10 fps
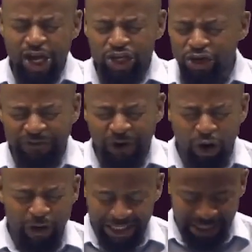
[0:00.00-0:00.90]
you've
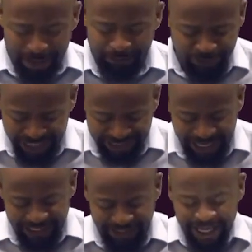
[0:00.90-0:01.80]
always embraced
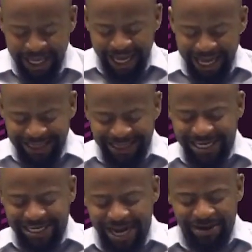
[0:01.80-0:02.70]
us in the
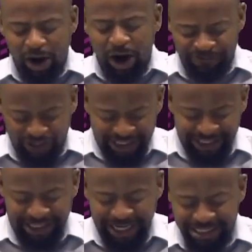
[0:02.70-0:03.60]
name of
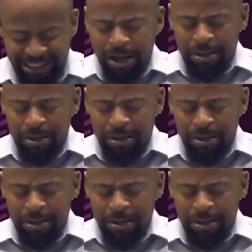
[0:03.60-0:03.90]
Jesus Christ.